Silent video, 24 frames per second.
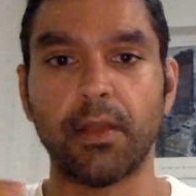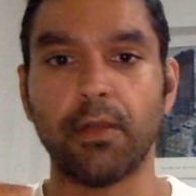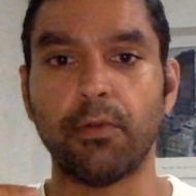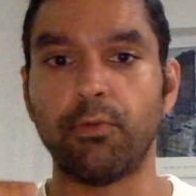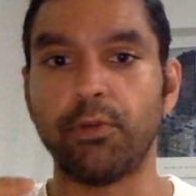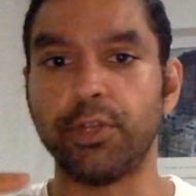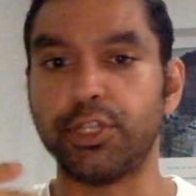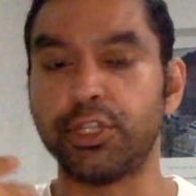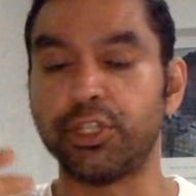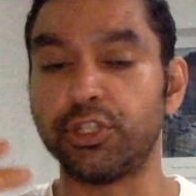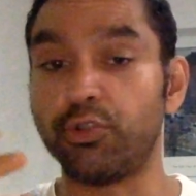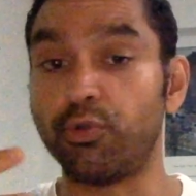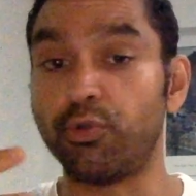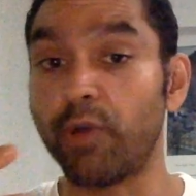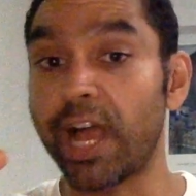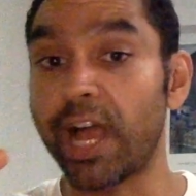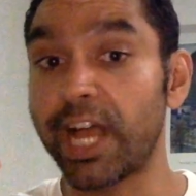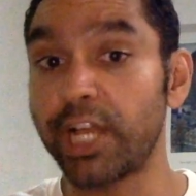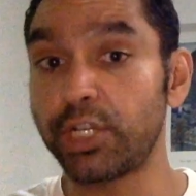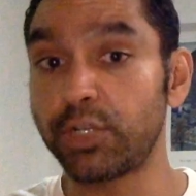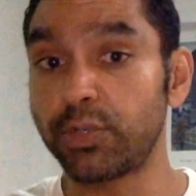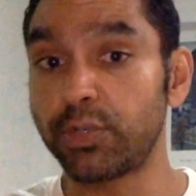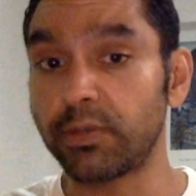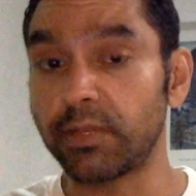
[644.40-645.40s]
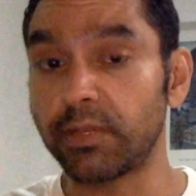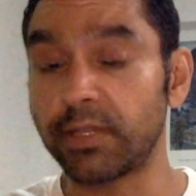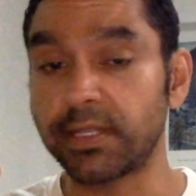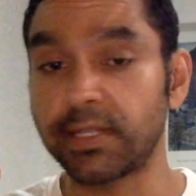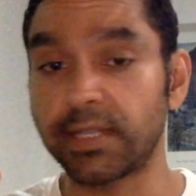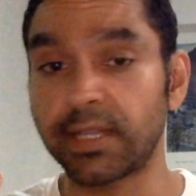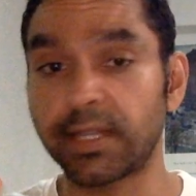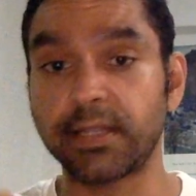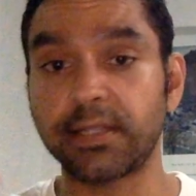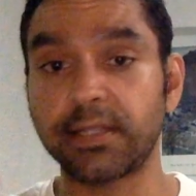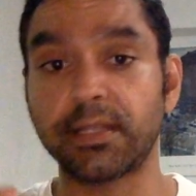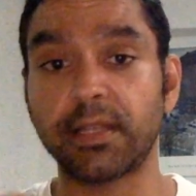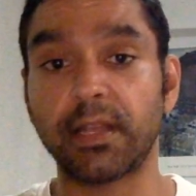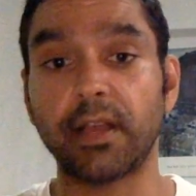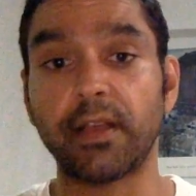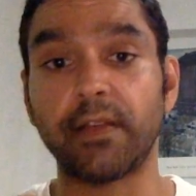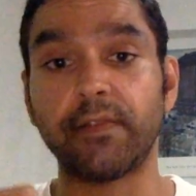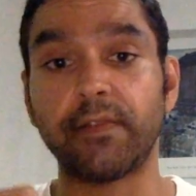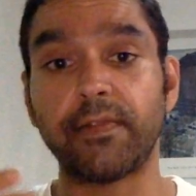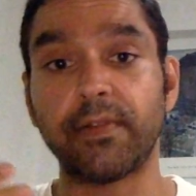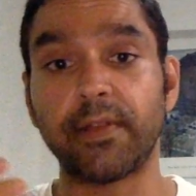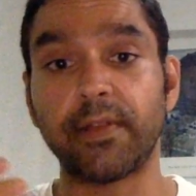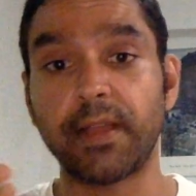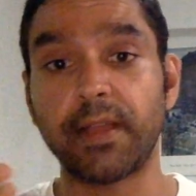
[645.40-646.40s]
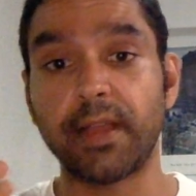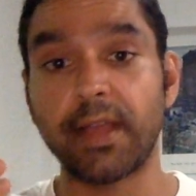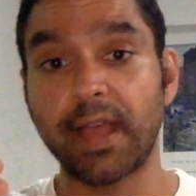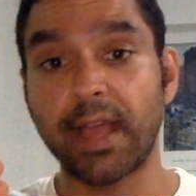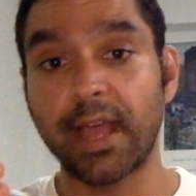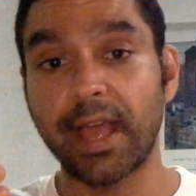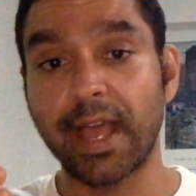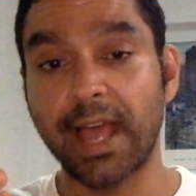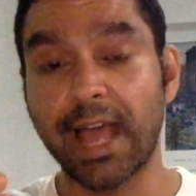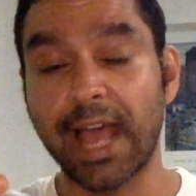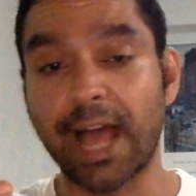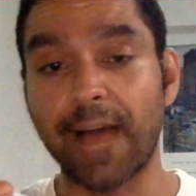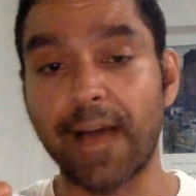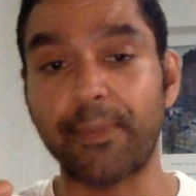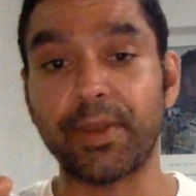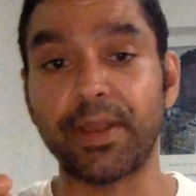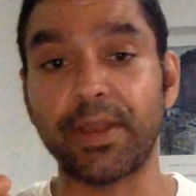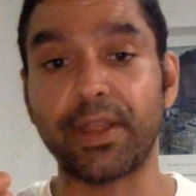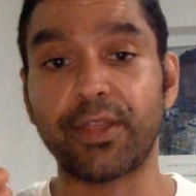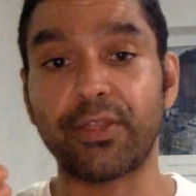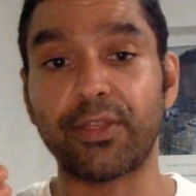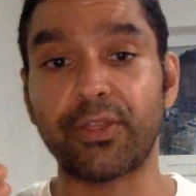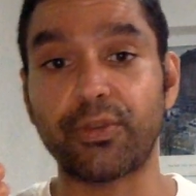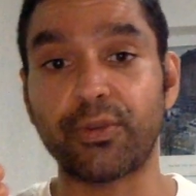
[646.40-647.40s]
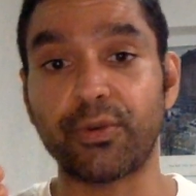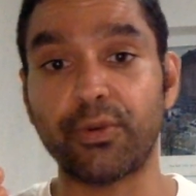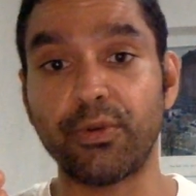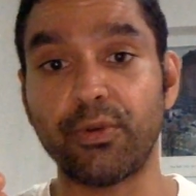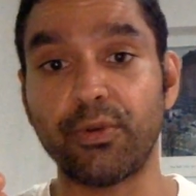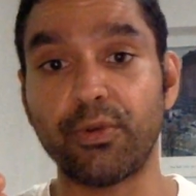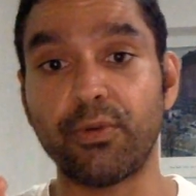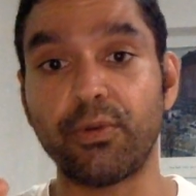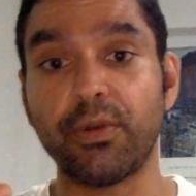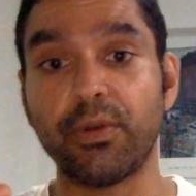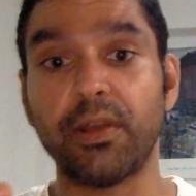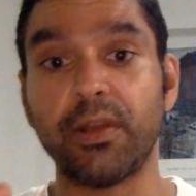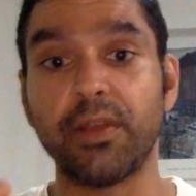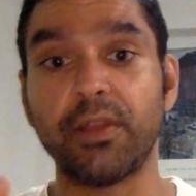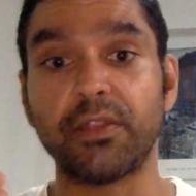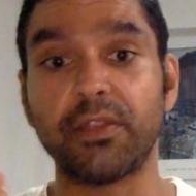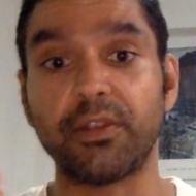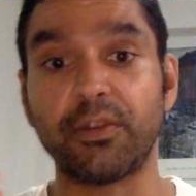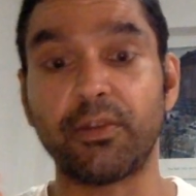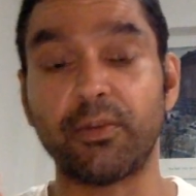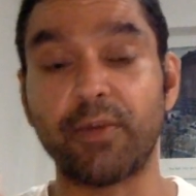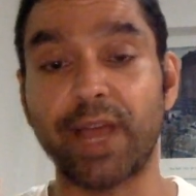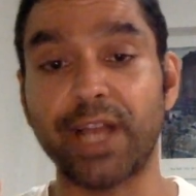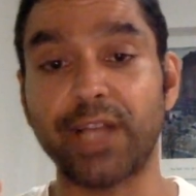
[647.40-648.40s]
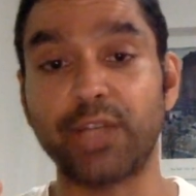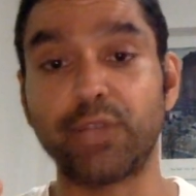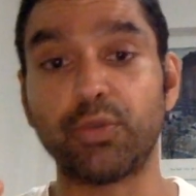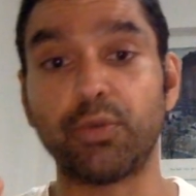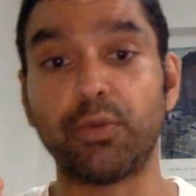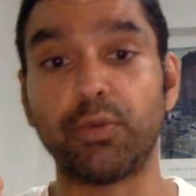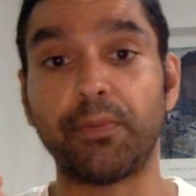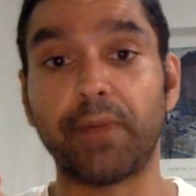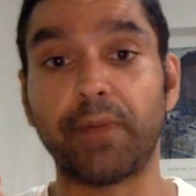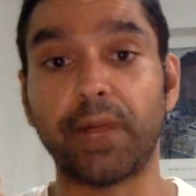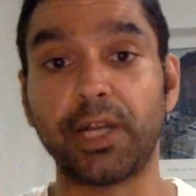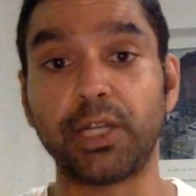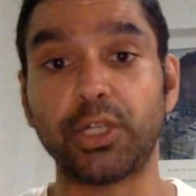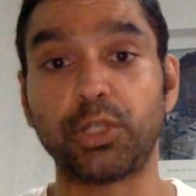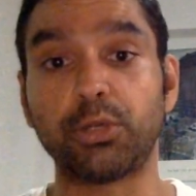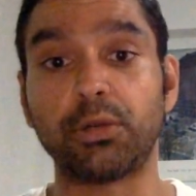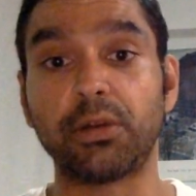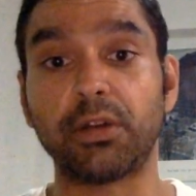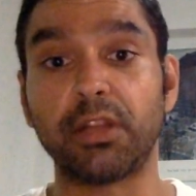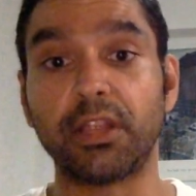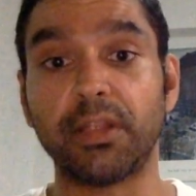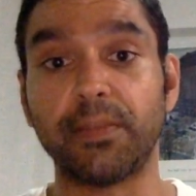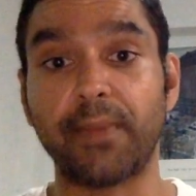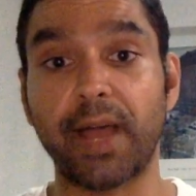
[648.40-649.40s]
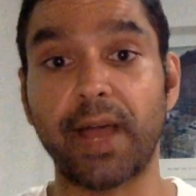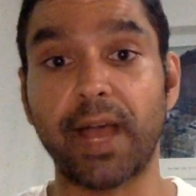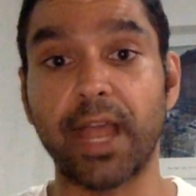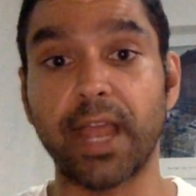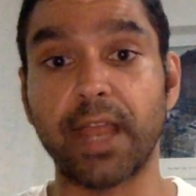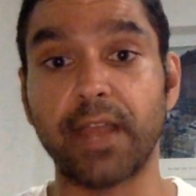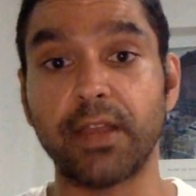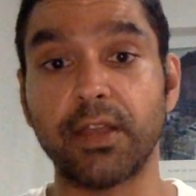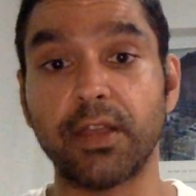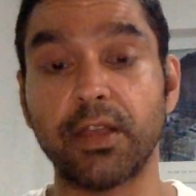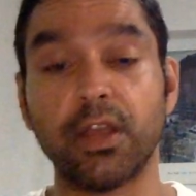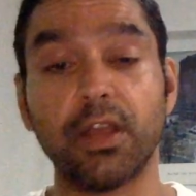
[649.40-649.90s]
Which is gradual in the sense of happening through the gradual puncturing of the mind,